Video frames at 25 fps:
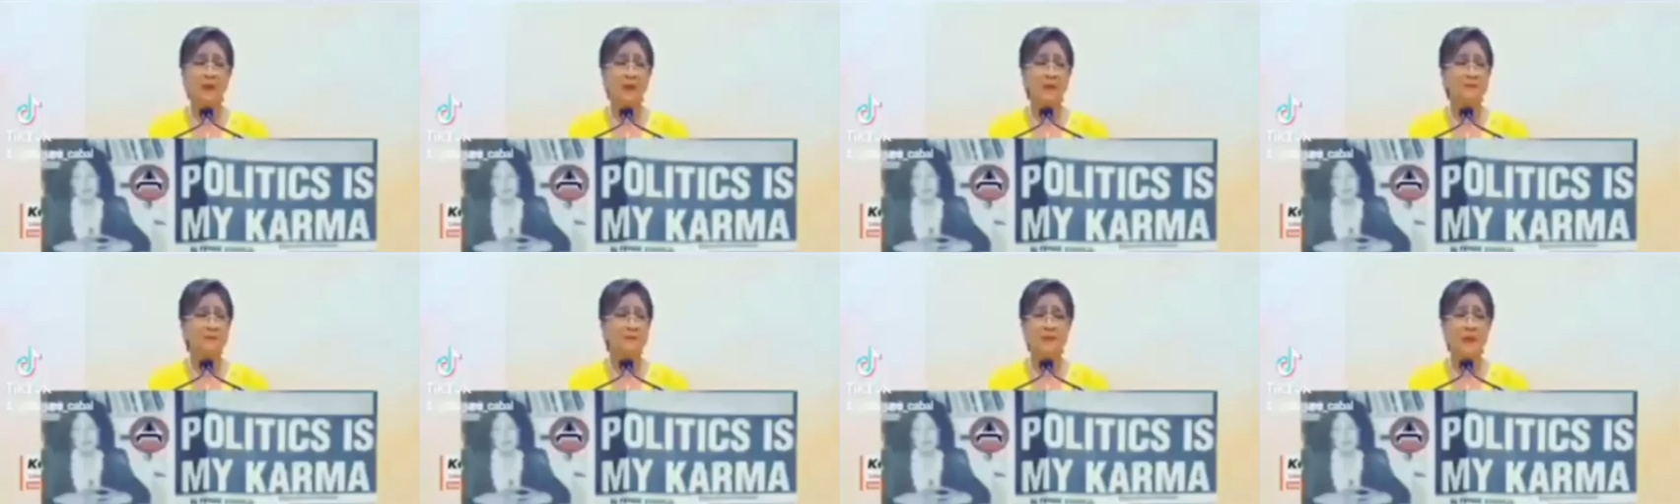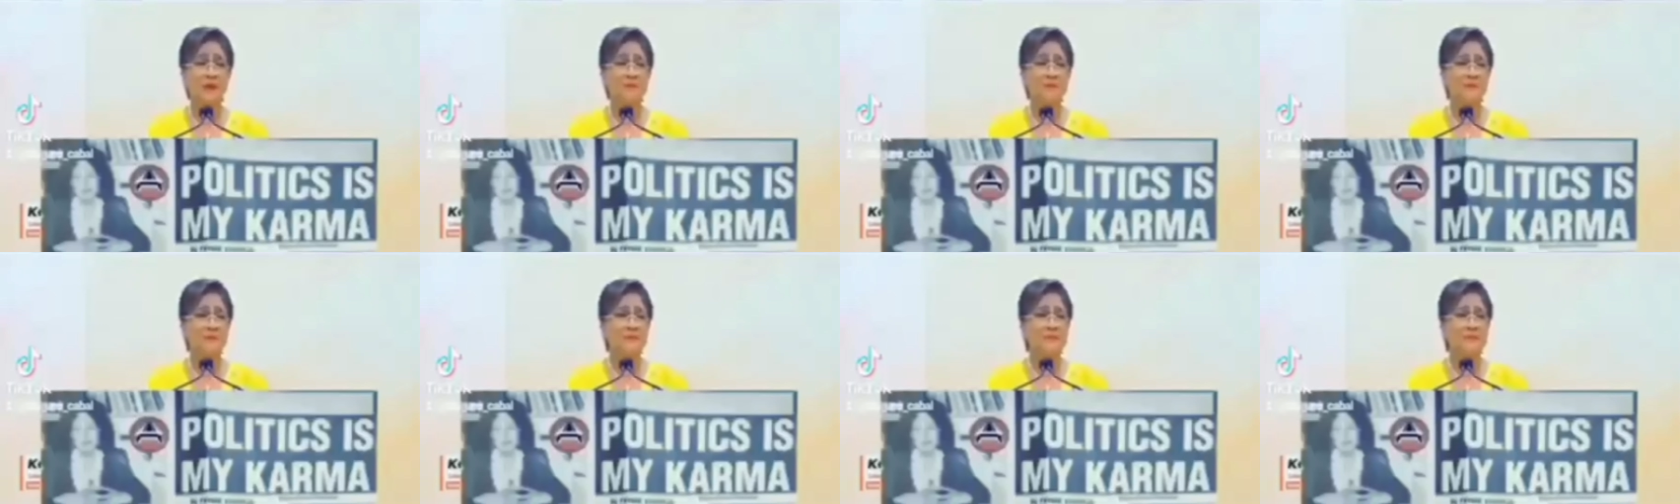You have,
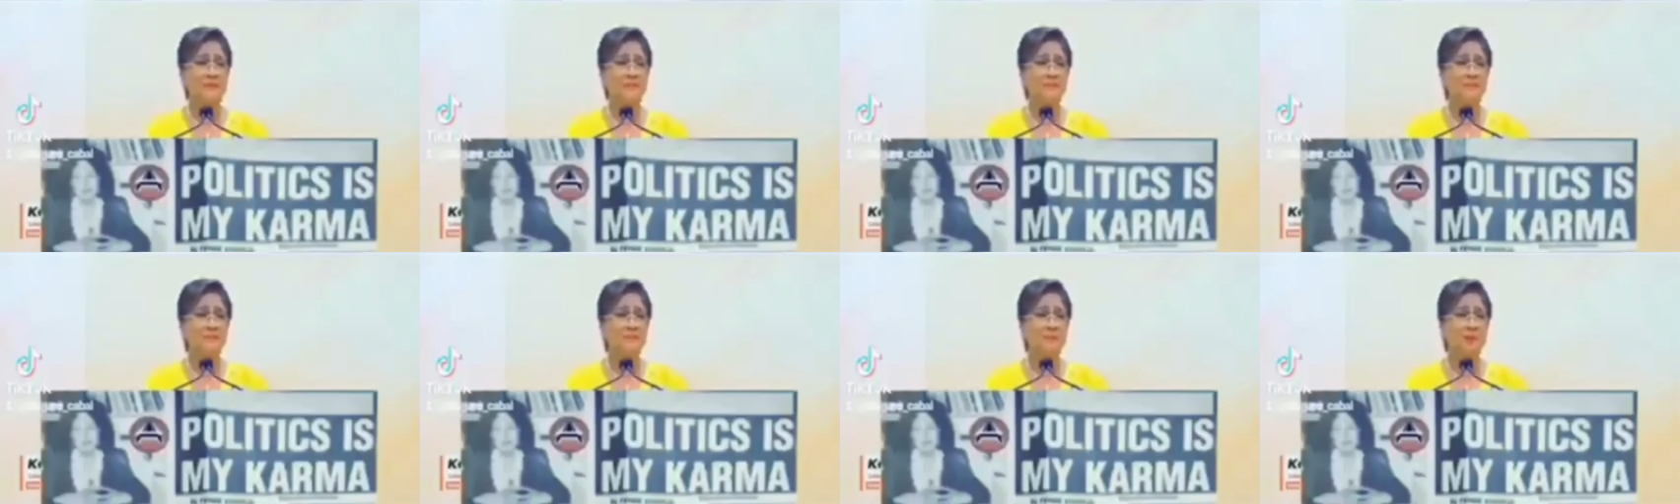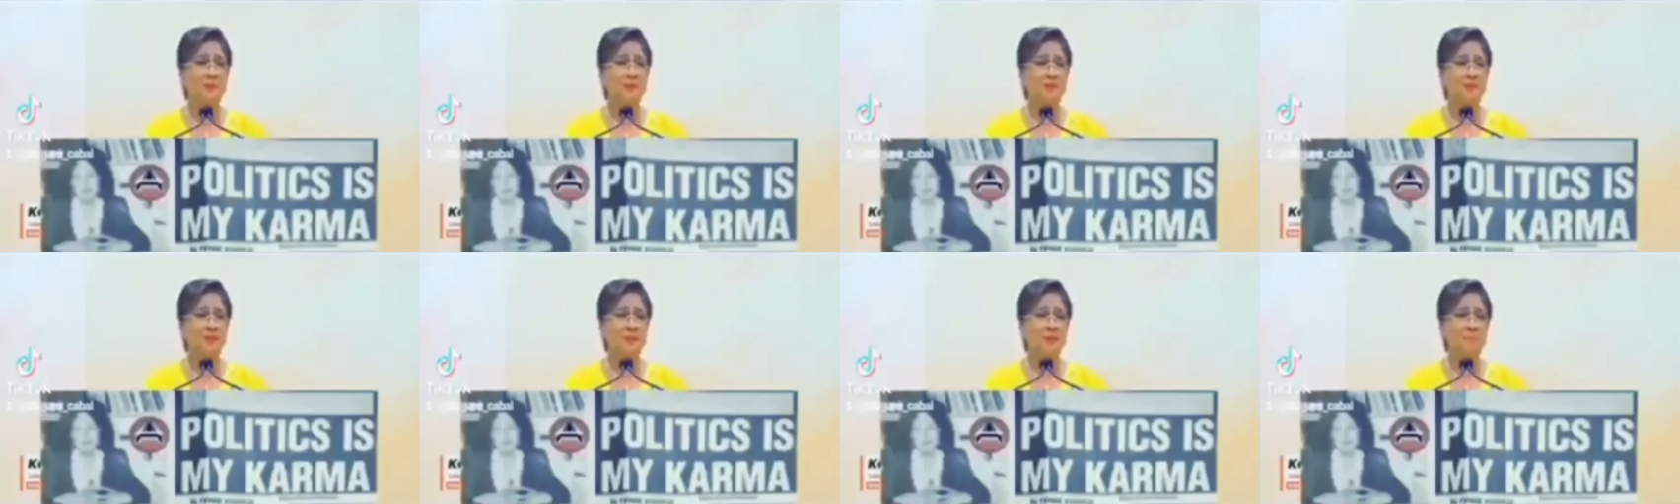you have to
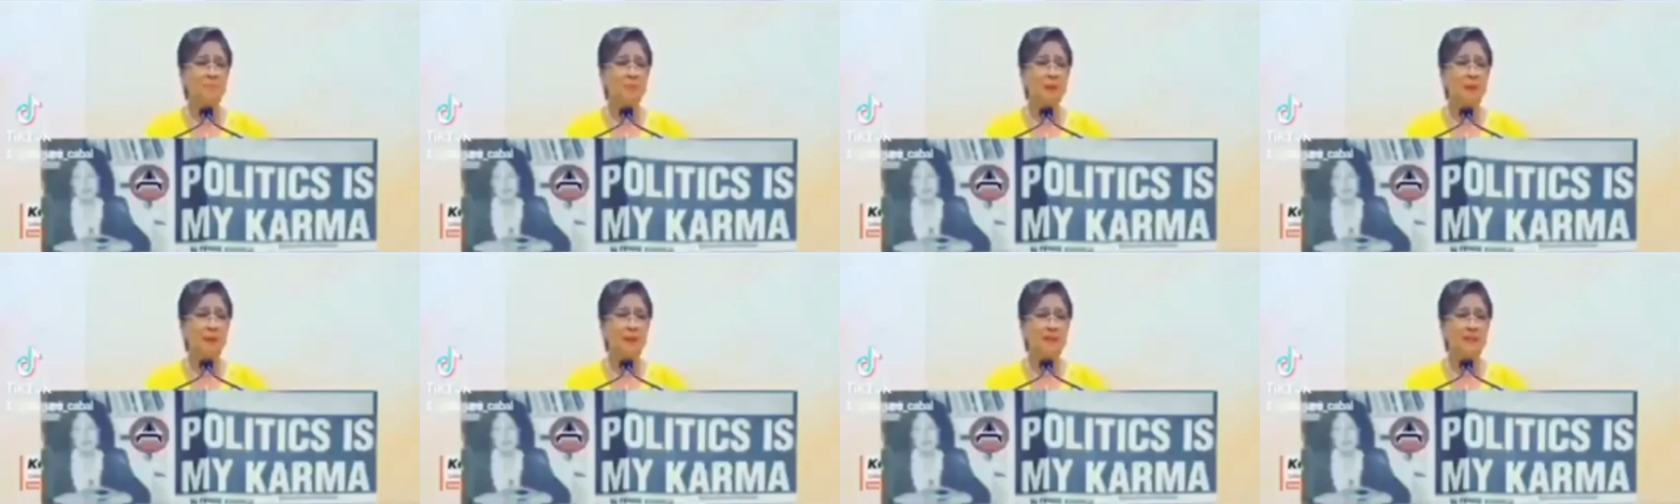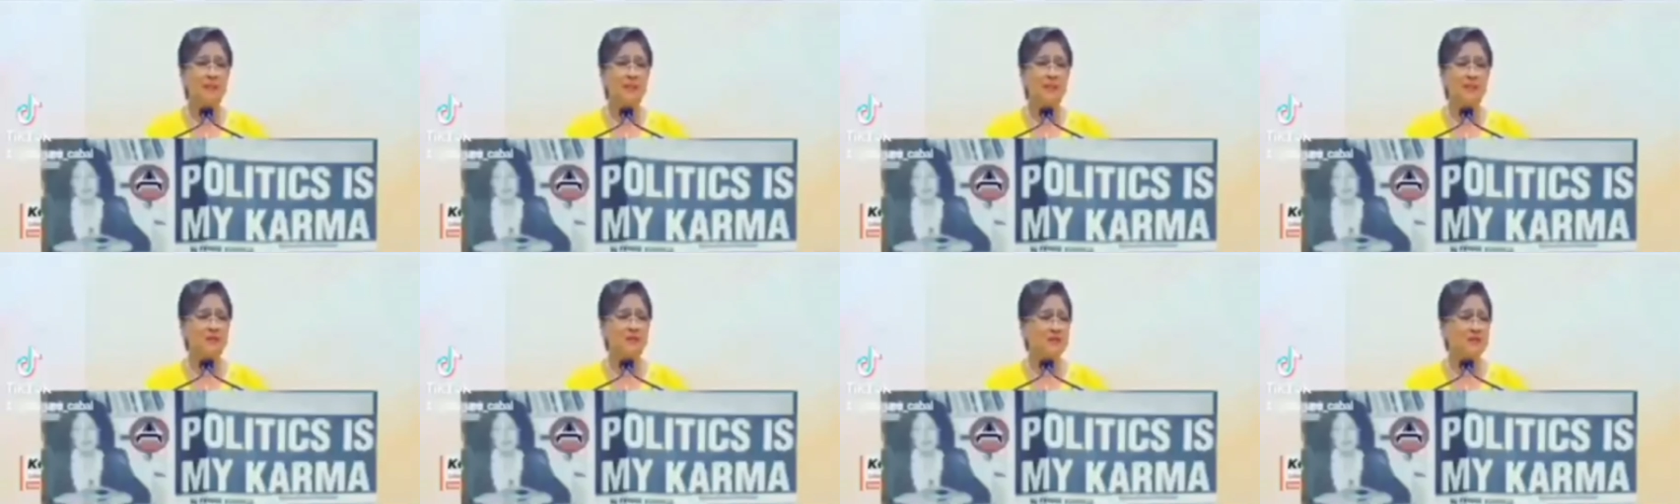support your party.